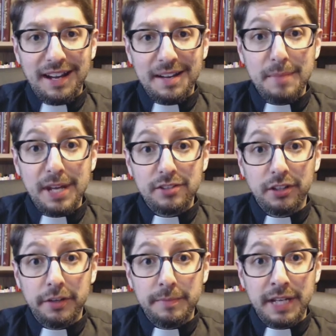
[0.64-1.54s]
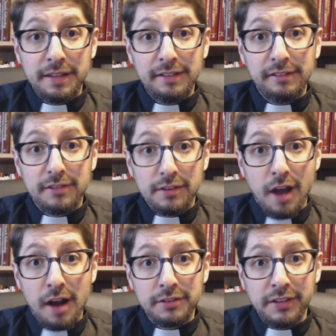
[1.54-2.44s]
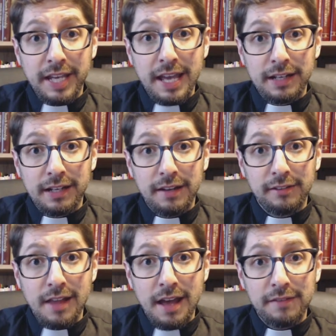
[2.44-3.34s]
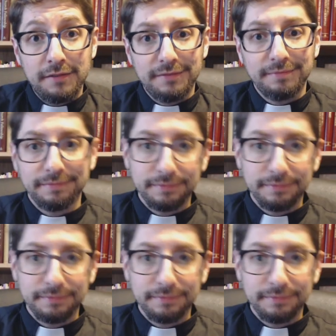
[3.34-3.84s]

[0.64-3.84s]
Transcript: Hi, I'm Pastor Goodman, and this is the Largely Catechized Life.